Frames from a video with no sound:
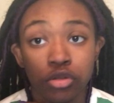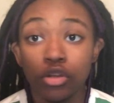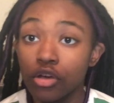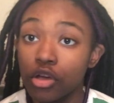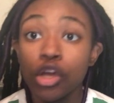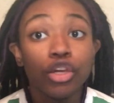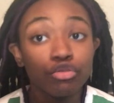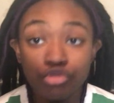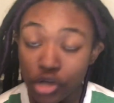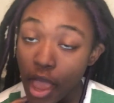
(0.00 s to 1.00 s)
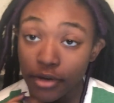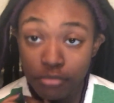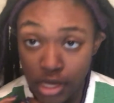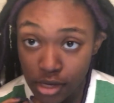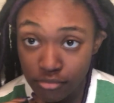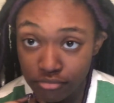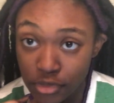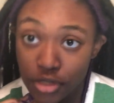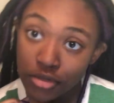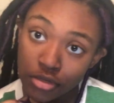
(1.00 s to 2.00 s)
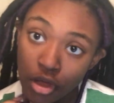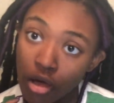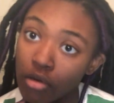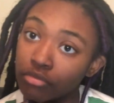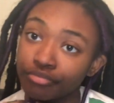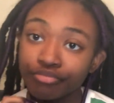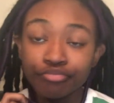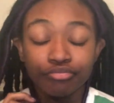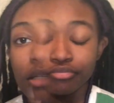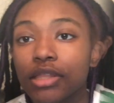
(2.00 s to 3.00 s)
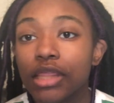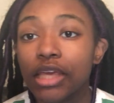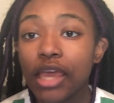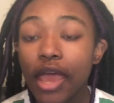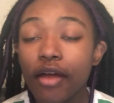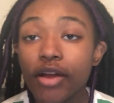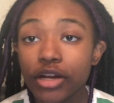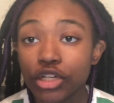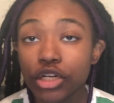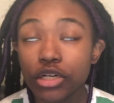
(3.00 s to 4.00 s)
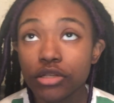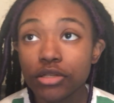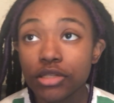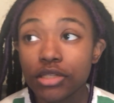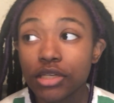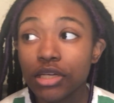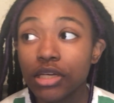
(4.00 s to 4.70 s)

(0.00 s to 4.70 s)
look, you shocked me. So the characters